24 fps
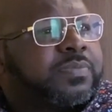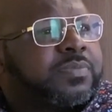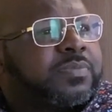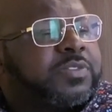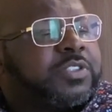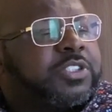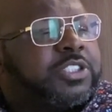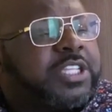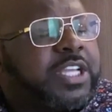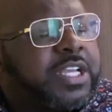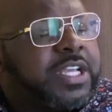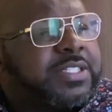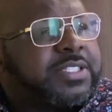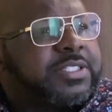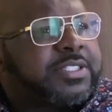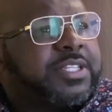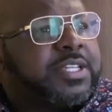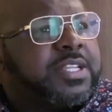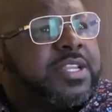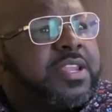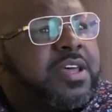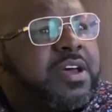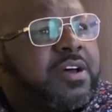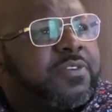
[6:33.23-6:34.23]
just
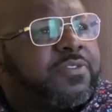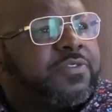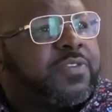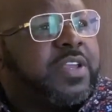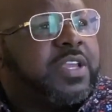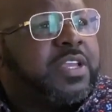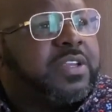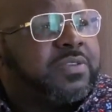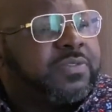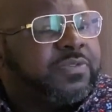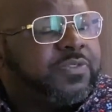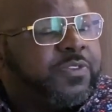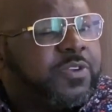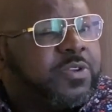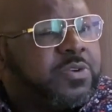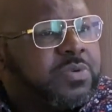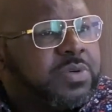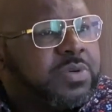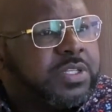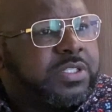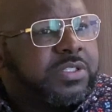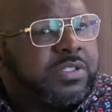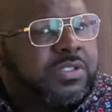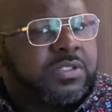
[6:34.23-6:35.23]
enough
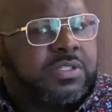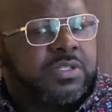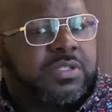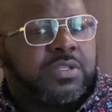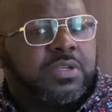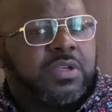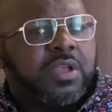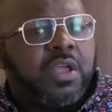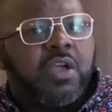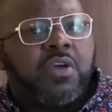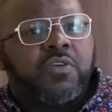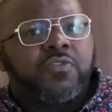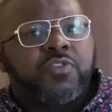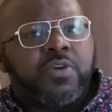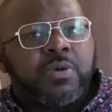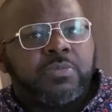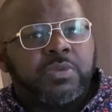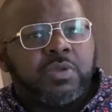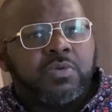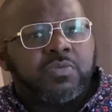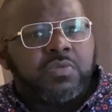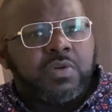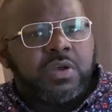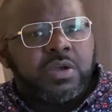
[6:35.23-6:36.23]
influence from
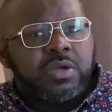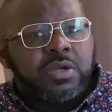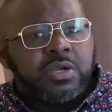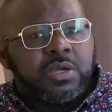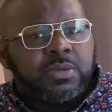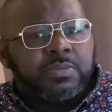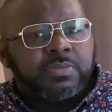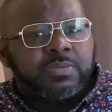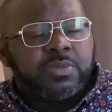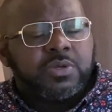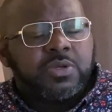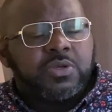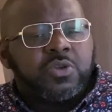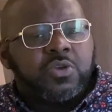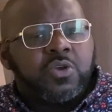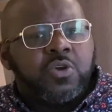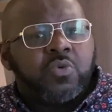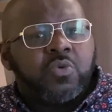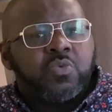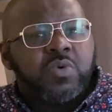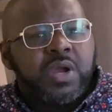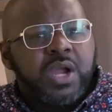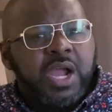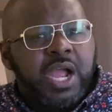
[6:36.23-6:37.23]
the rum
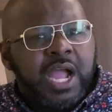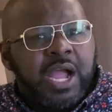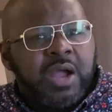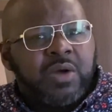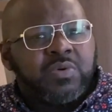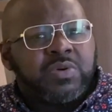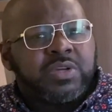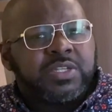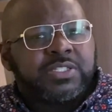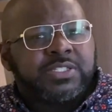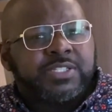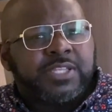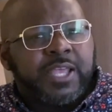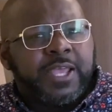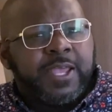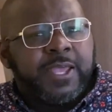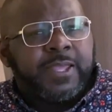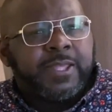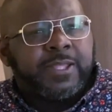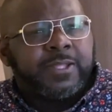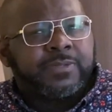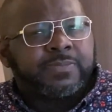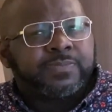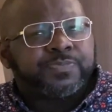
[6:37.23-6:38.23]
where I would
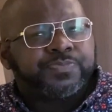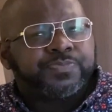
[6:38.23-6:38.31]
say,